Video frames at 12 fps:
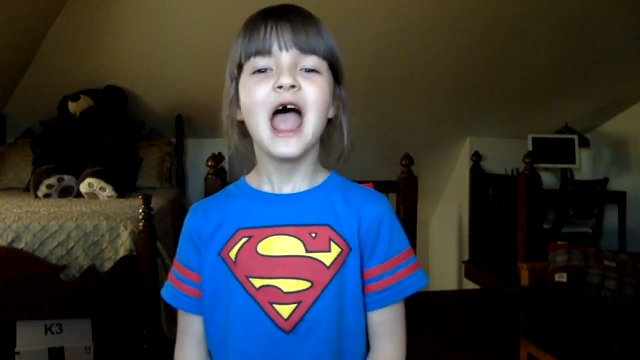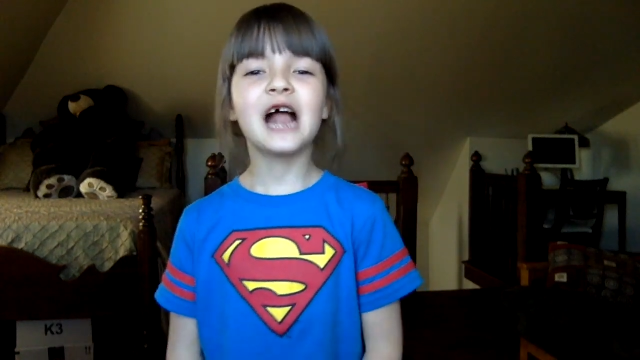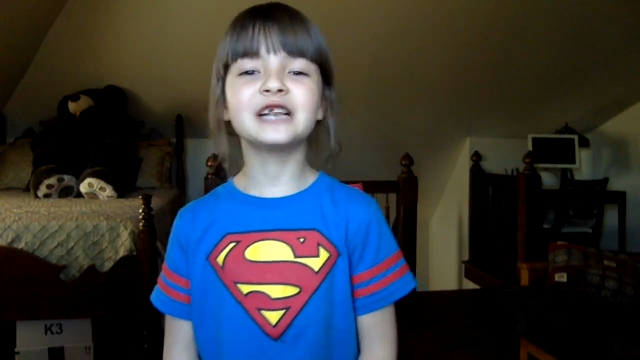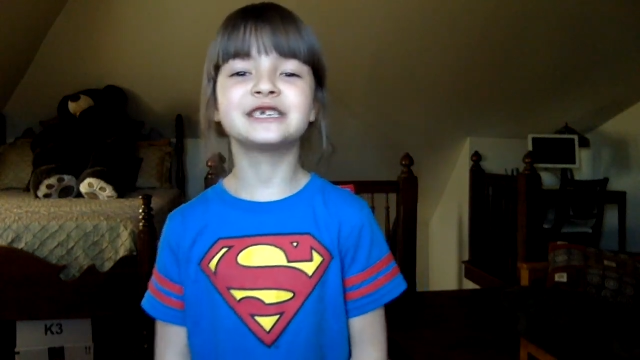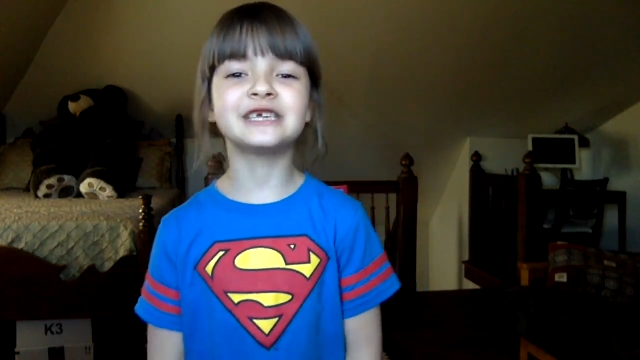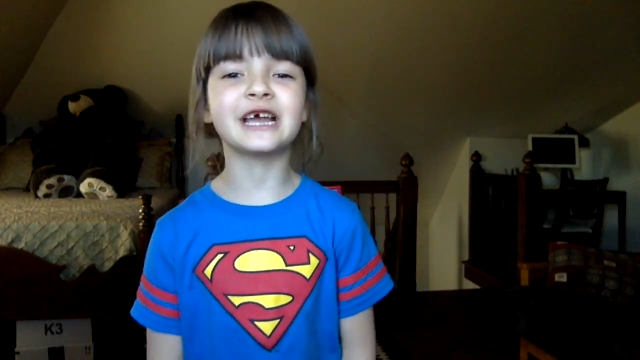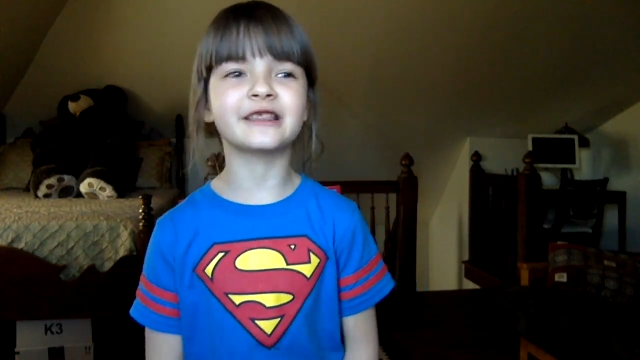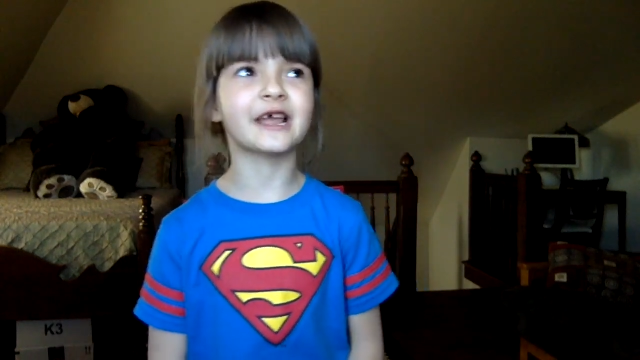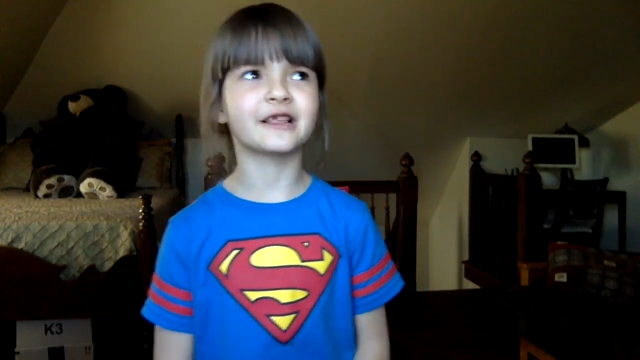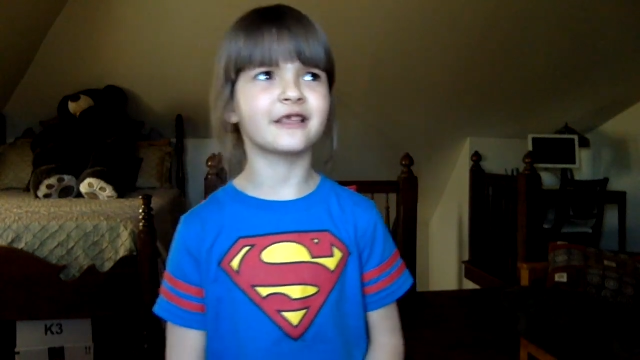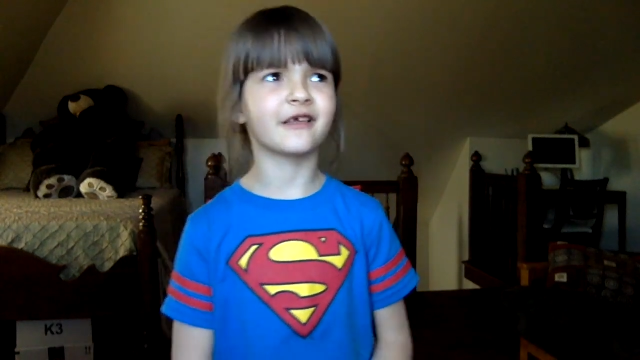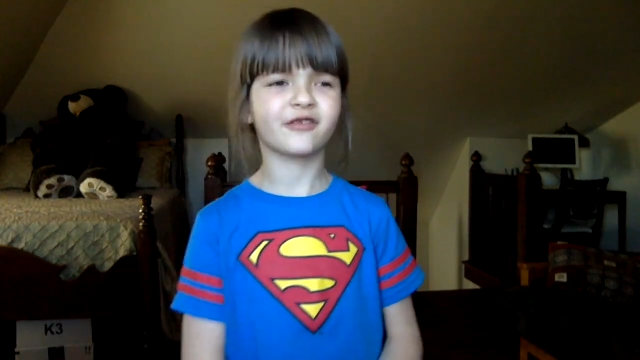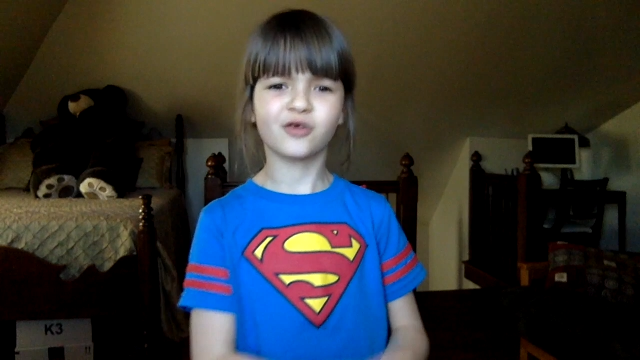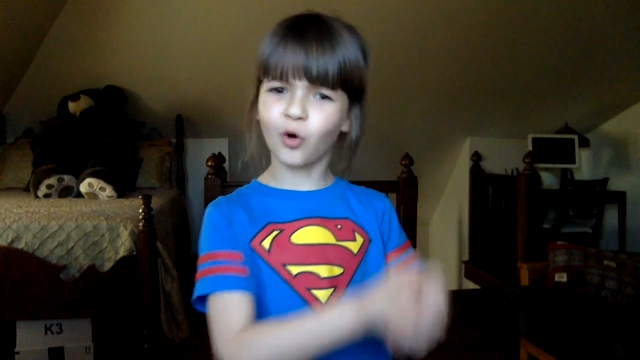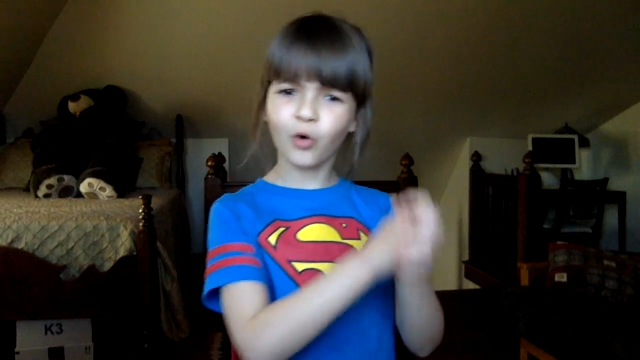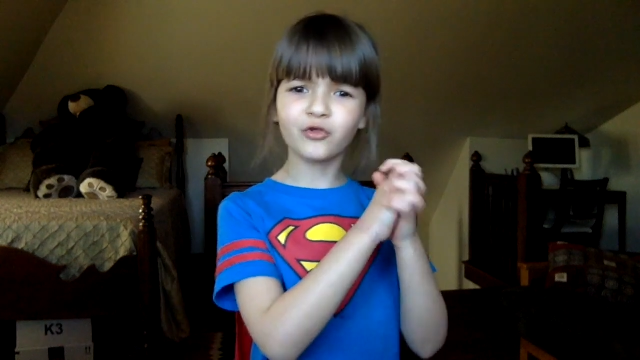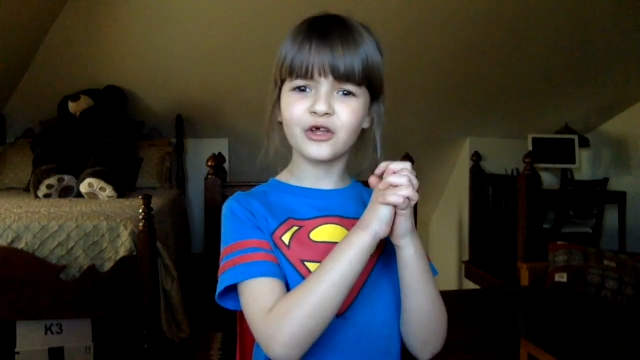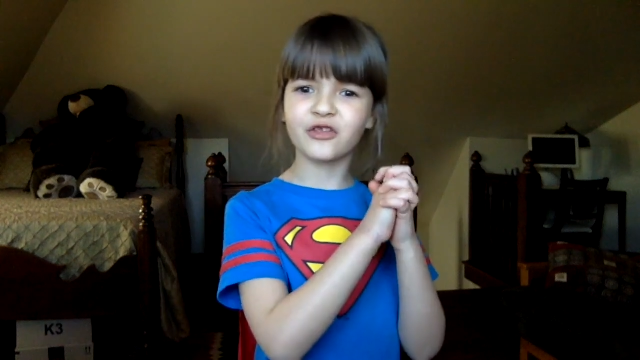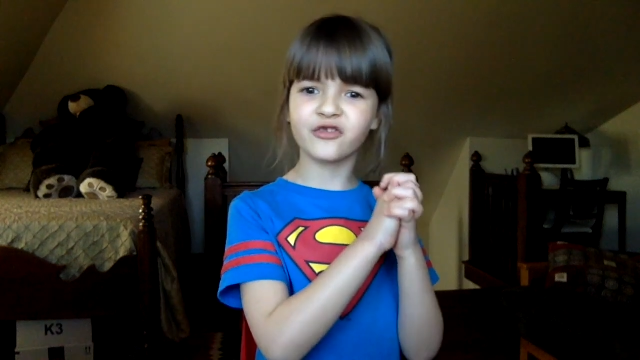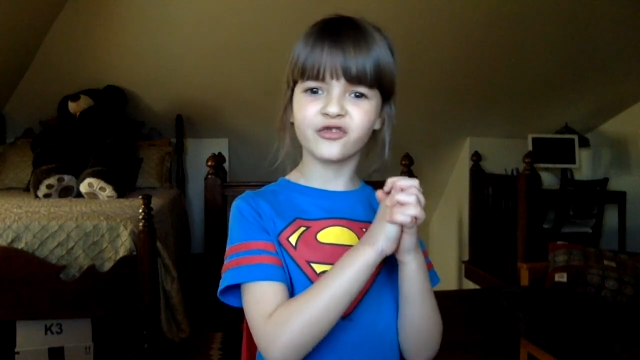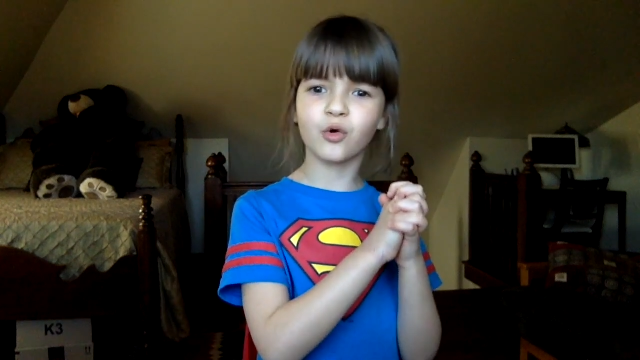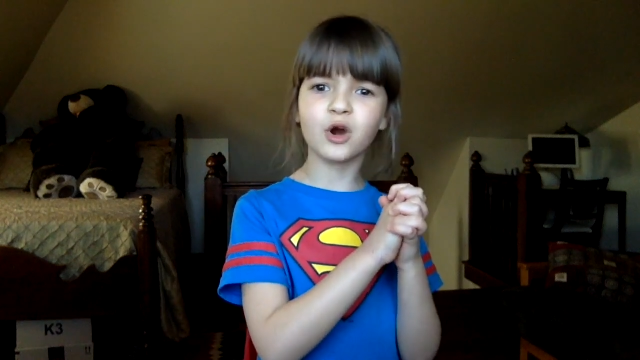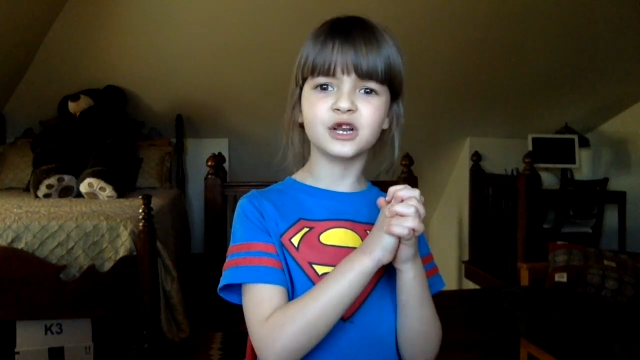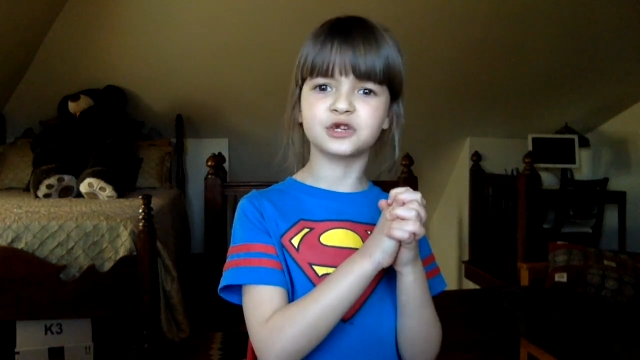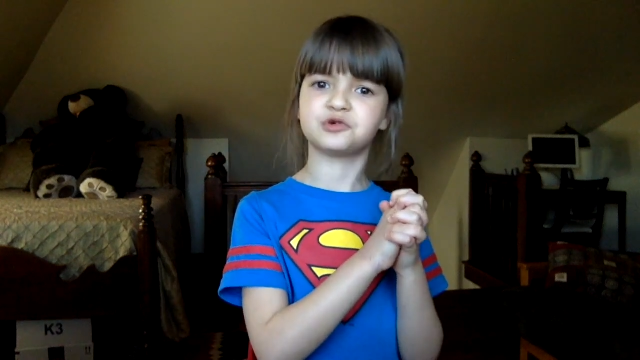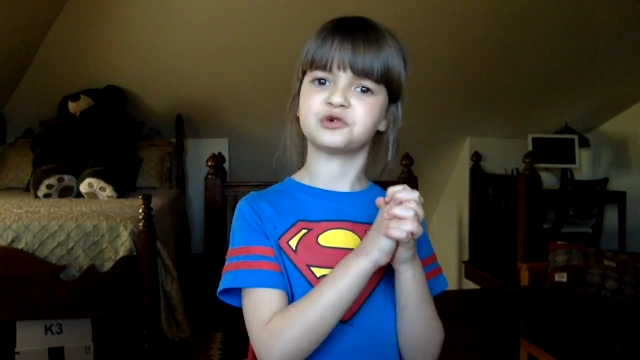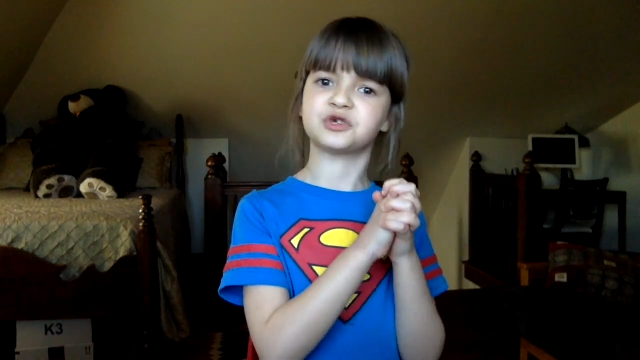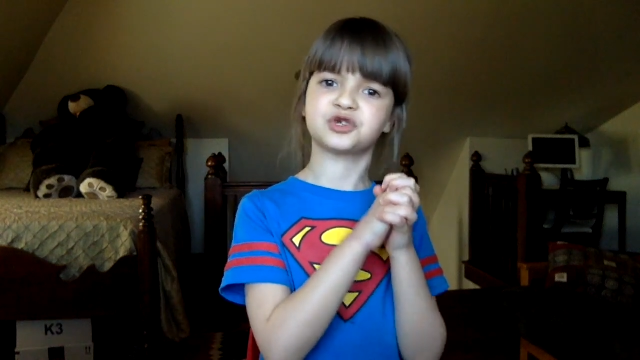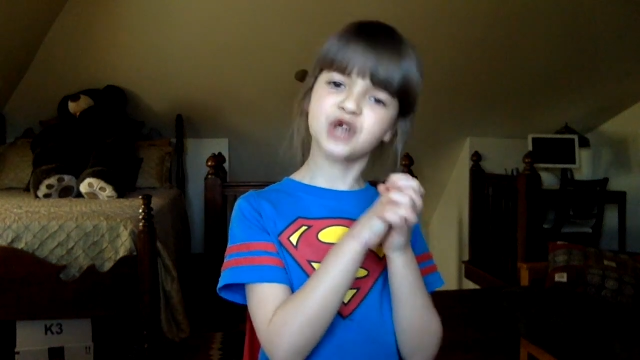and she had like this golden sword and she was